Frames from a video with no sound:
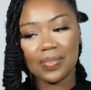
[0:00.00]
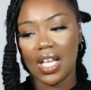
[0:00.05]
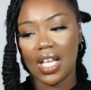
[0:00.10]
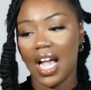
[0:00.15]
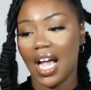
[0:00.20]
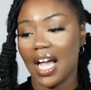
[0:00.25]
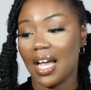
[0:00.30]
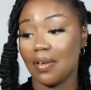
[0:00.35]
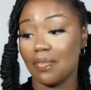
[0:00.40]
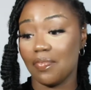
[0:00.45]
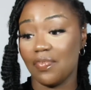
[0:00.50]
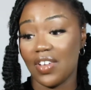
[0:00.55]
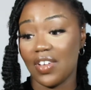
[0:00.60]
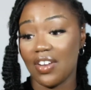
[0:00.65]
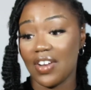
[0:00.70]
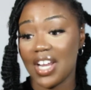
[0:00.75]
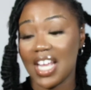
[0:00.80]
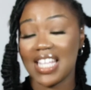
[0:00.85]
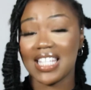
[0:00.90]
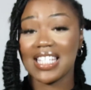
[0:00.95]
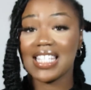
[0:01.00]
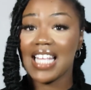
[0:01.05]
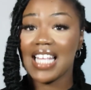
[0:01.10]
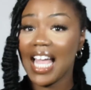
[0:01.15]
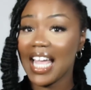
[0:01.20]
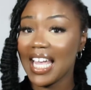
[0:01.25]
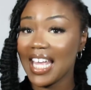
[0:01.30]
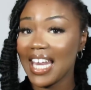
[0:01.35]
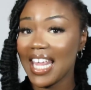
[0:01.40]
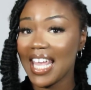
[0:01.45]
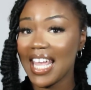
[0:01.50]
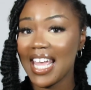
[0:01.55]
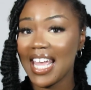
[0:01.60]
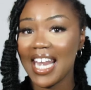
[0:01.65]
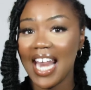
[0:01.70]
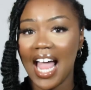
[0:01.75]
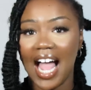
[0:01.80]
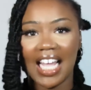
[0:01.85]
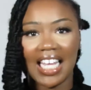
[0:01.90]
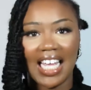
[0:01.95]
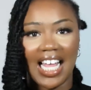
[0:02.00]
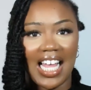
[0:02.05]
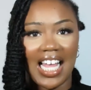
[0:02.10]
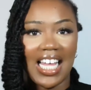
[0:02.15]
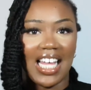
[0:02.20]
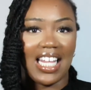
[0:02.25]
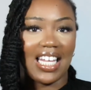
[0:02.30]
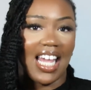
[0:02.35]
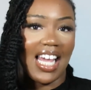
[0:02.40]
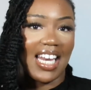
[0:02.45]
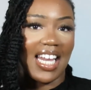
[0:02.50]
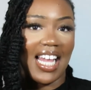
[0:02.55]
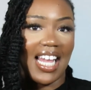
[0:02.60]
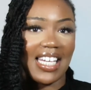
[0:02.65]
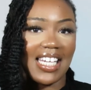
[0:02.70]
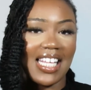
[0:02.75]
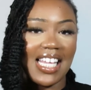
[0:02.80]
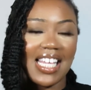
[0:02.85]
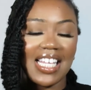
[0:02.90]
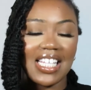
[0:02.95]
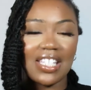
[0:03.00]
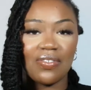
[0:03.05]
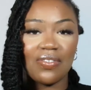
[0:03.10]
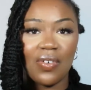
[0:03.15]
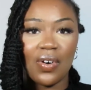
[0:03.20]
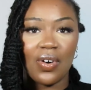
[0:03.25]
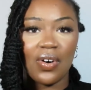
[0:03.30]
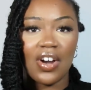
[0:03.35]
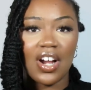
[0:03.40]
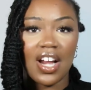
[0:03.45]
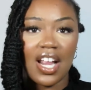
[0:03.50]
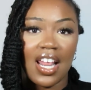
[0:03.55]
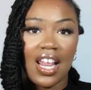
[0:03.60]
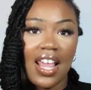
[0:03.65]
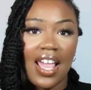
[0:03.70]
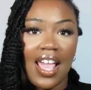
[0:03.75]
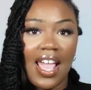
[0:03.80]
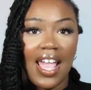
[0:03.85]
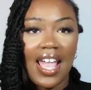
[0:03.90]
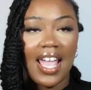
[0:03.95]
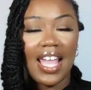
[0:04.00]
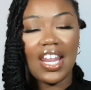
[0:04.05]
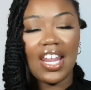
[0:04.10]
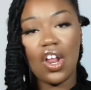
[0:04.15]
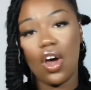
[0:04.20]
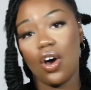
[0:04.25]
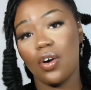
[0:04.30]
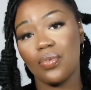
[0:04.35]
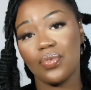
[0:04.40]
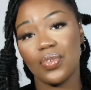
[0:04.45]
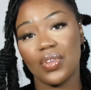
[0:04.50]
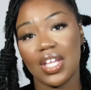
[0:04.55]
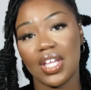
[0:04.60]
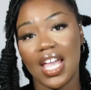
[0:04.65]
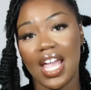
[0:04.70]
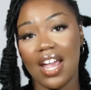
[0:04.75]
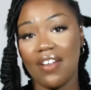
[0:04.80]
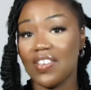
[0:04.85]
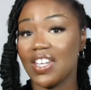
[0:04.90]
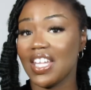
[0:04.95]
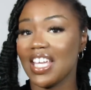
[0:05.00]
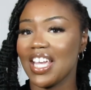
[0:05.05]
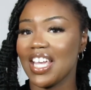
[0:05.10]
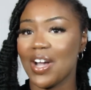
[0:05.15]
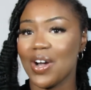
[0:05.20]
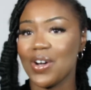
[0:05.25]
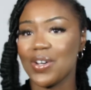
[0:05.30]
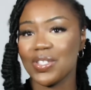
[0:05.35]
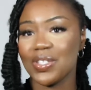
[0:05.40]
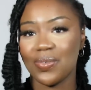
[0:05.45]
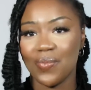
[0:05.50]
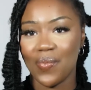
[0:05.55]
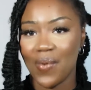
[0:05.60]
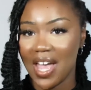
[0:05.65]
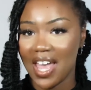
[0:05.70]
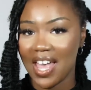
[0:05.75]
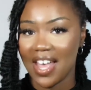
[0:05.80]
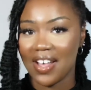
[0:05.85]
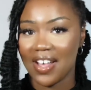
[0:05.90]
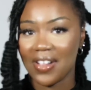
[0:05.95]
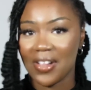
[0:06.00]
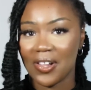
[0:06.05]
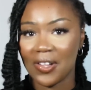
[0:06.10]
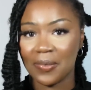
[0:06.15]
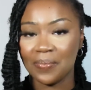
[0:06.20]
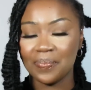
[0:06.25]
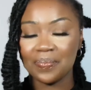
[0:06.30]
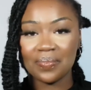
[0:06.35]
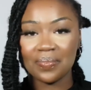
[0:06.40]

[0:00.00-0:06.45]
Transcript: I'm very excited. I got a lot of ideas for it and hopefully everything goes well.